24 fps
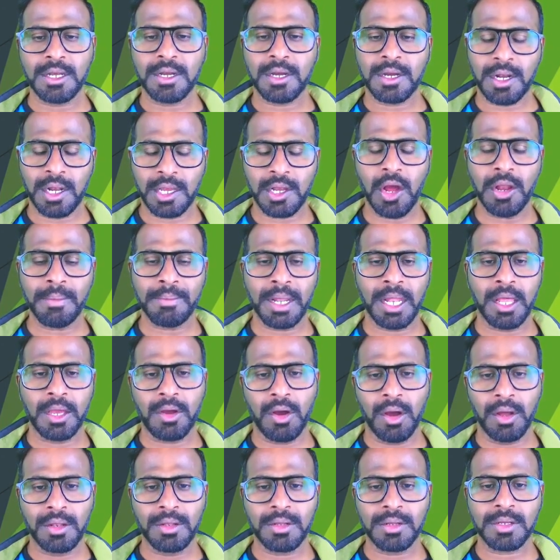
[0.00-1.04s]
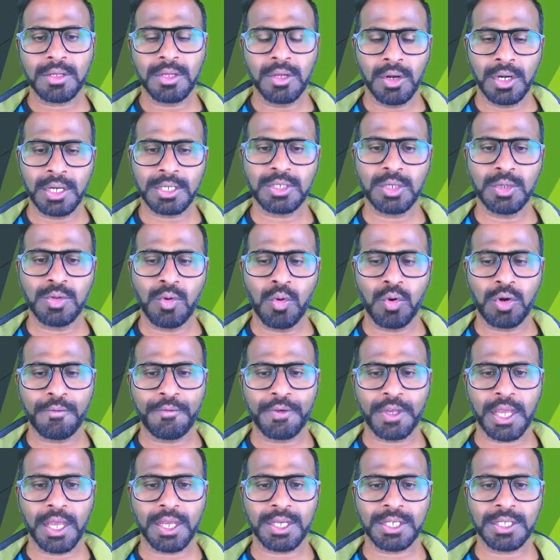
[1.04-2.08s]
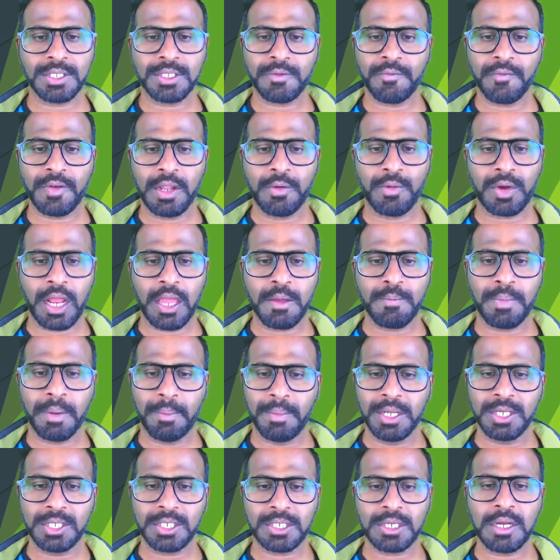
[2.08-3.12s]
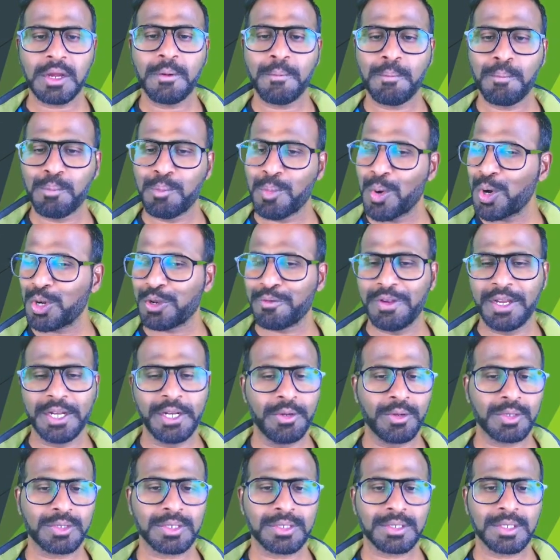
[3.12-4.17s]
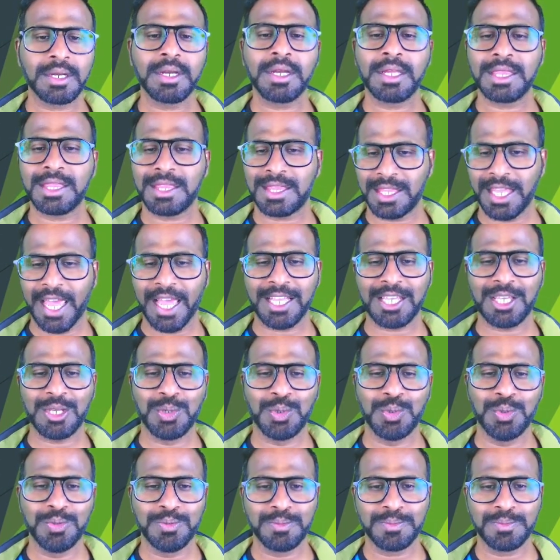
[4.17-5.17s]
click on bell icon, you'll receive notifications whenever I publish more videos. Thank you.